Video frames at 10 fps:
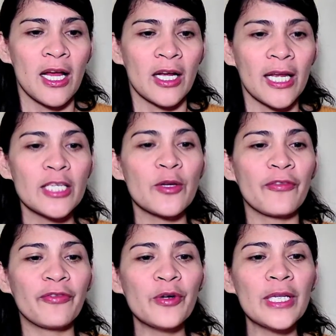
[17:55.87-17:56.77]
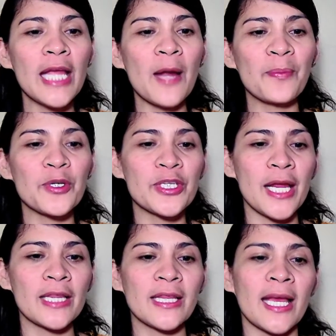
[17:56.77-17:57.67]
Okay, so fully
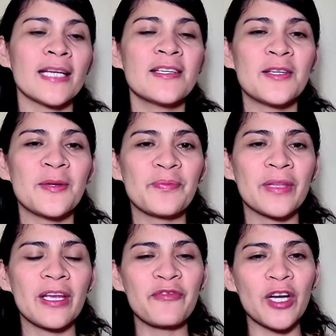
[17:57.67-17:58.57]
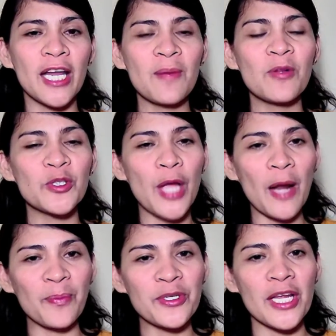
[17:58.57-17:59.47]
appreciated, if you're able to
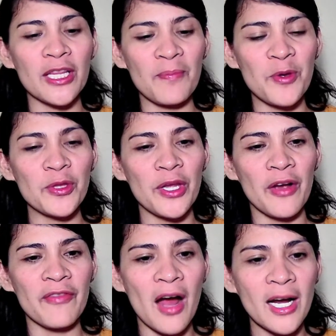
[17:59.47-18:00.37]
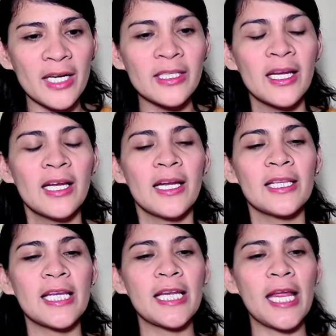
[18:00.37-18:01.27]
appreciate the beauty of art,
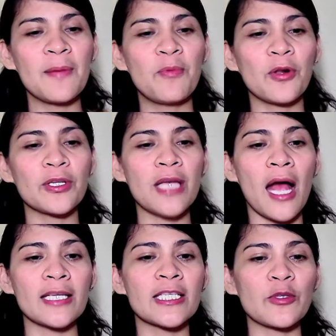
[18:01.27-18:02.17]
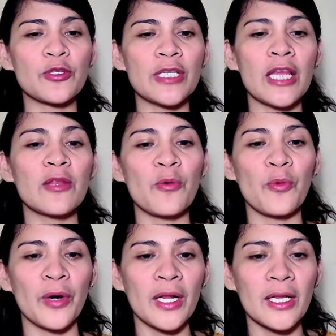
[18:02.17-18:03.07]
it enables us to see the
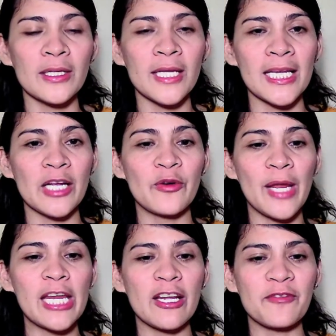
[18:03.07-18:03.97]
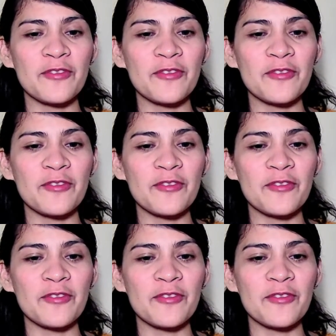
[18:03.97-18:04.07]
world in a grain of